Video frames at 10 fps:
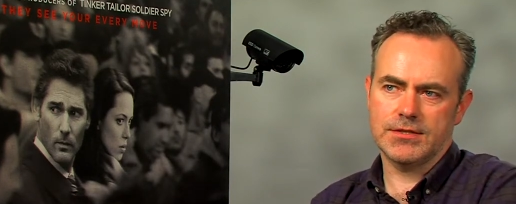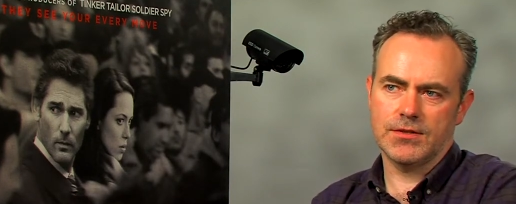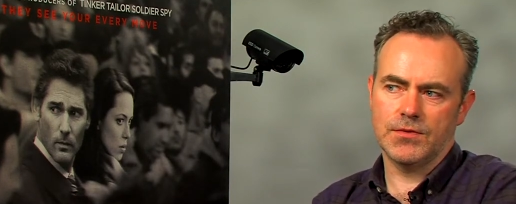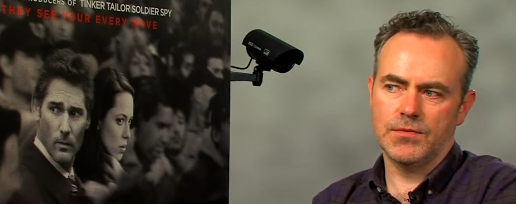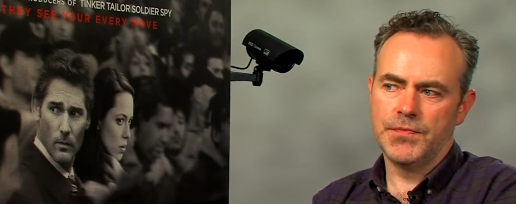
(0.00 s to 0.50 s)

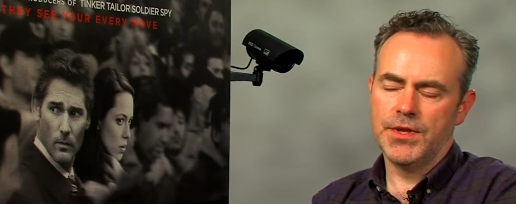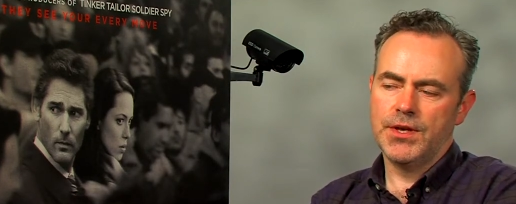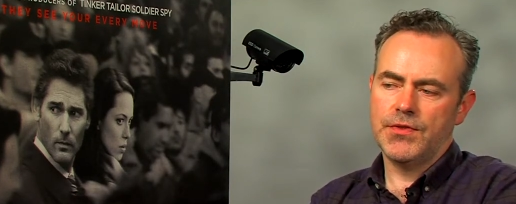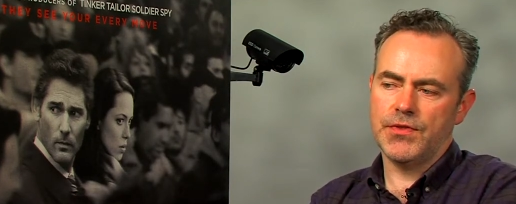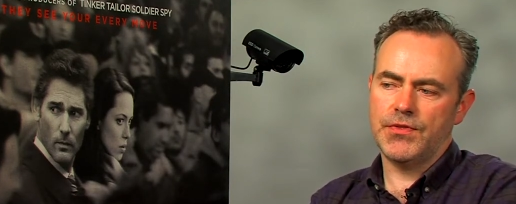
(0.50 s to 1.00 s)
Speaker 1: So
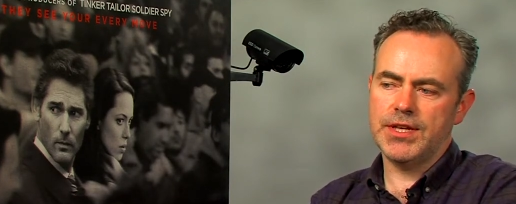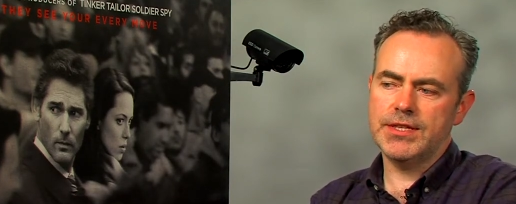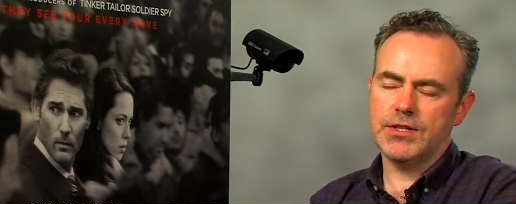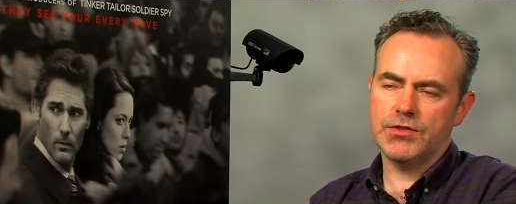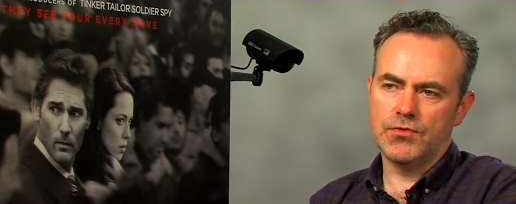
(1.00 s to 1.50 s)
yes. the thing
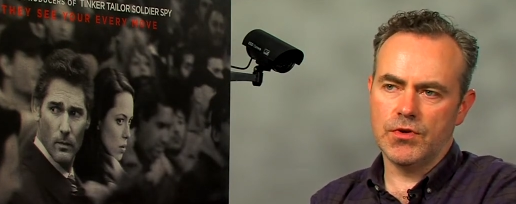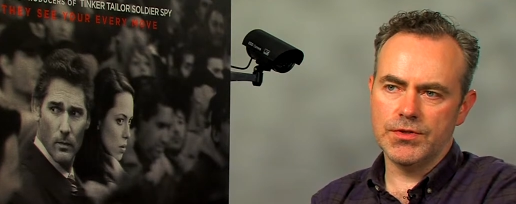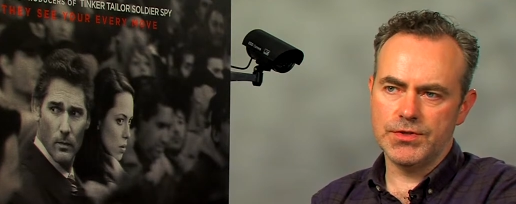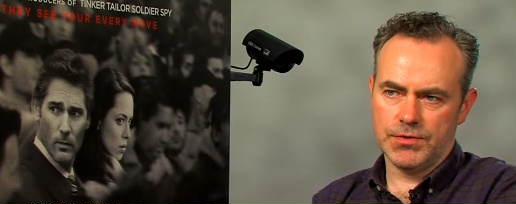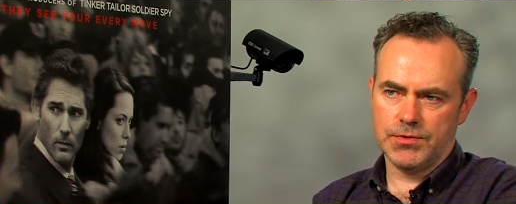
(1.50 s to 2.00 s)
that
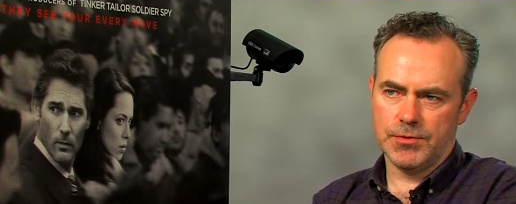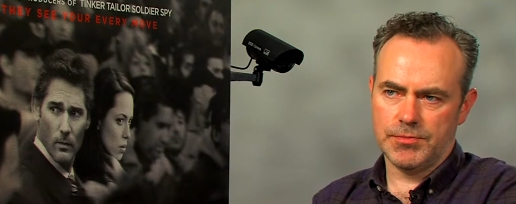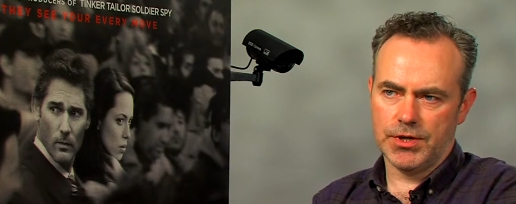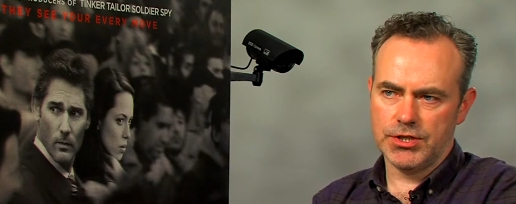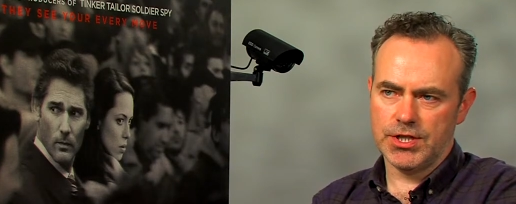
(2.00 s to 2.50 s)
draws you to a
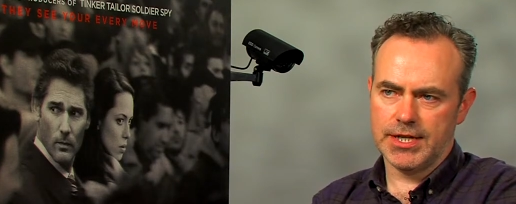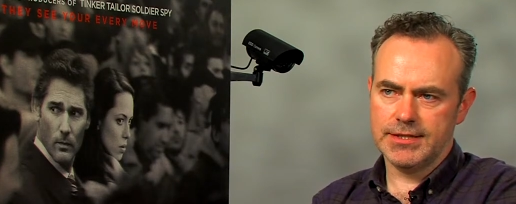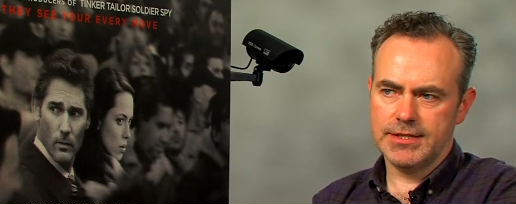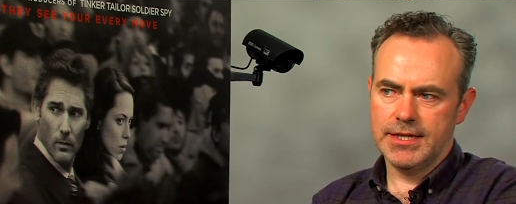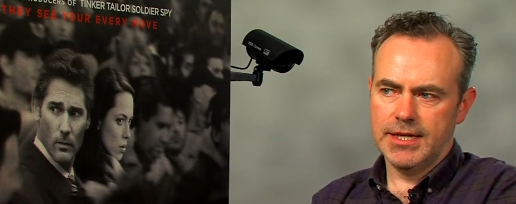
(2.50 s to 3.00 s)

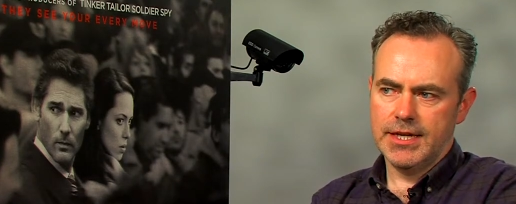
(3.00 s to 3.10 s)
project